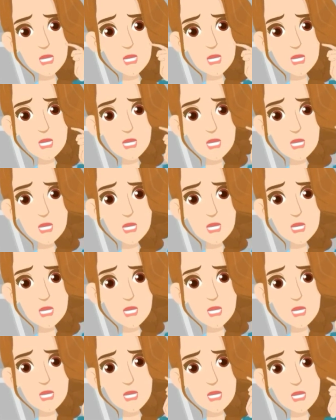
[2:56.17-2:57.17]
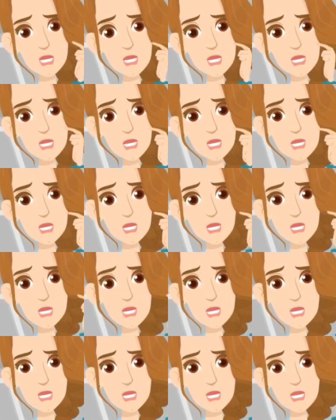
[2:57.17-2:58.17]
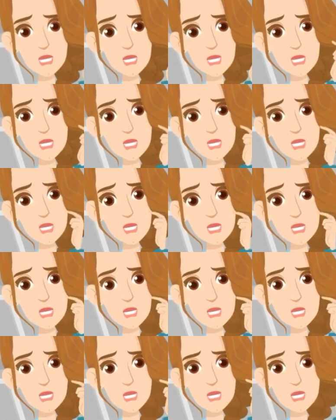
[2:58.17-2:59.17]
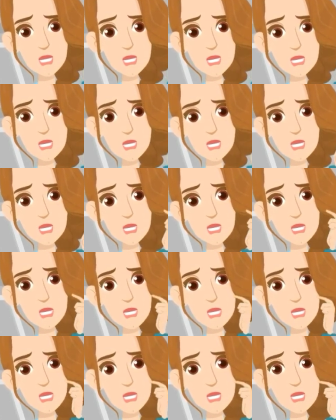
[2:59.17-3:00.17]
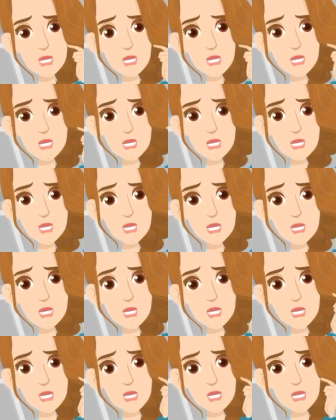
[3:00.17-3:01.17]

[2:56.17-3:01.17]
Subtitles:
[no speech]